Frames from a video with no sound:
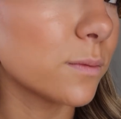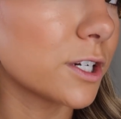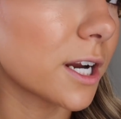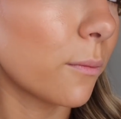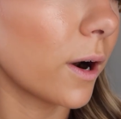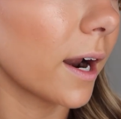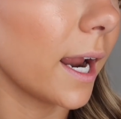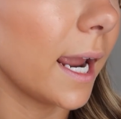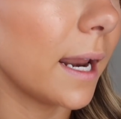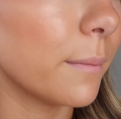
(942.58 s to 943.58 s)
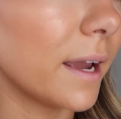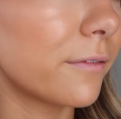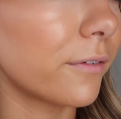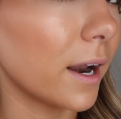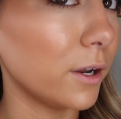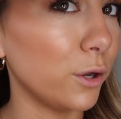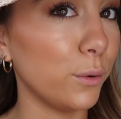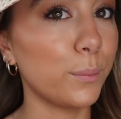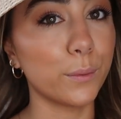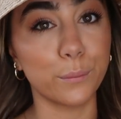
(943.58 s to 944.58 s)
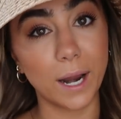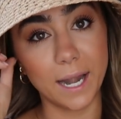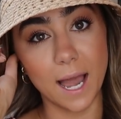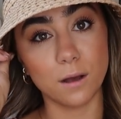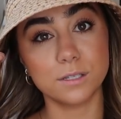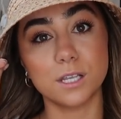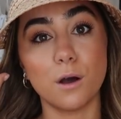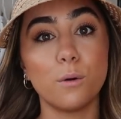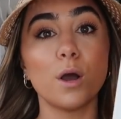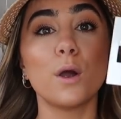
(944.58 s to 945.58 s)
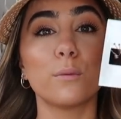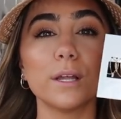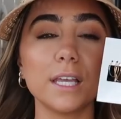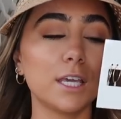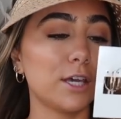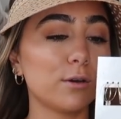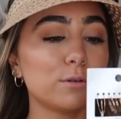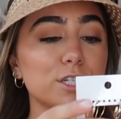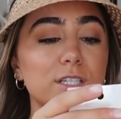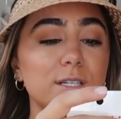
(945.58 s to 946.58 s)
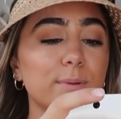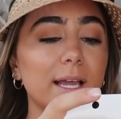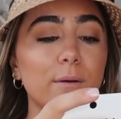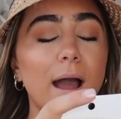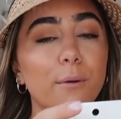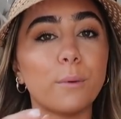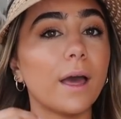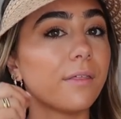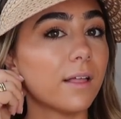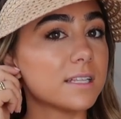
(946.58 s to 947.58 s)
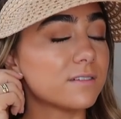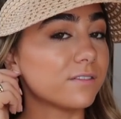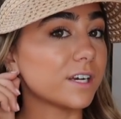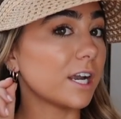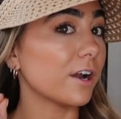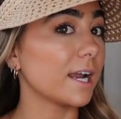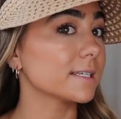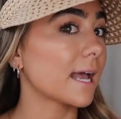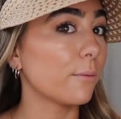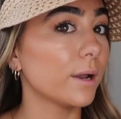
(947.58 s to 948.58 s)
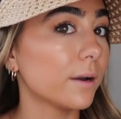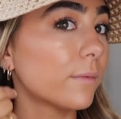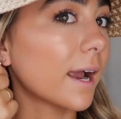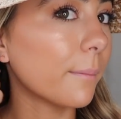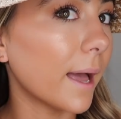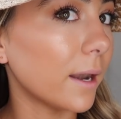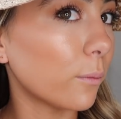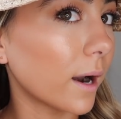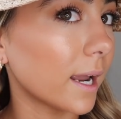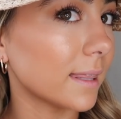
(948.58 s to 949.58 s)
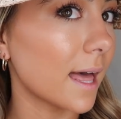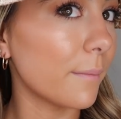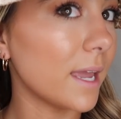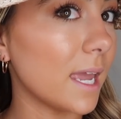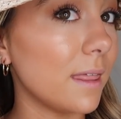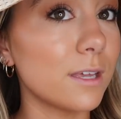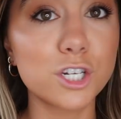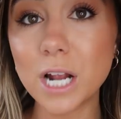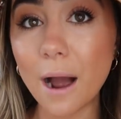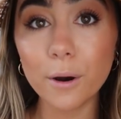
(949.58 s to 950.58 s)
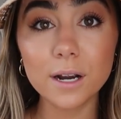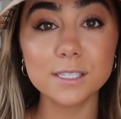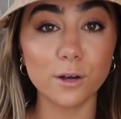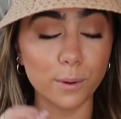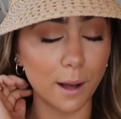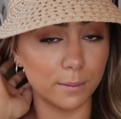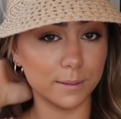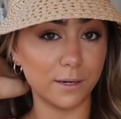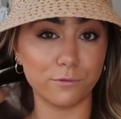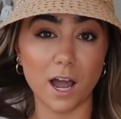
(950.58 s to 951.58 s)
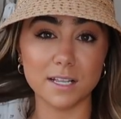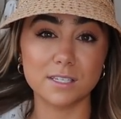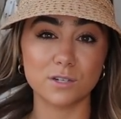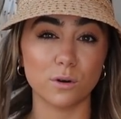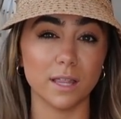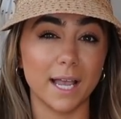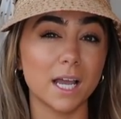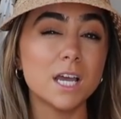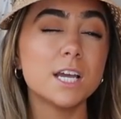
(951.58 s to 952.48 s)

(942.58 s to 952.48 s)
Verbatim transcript: which I'm wearing in my front hoop right now. So really cute just to play around with, lots of different earrings. I wouldn't recommend wearing them in the shower because they'll probably rest or like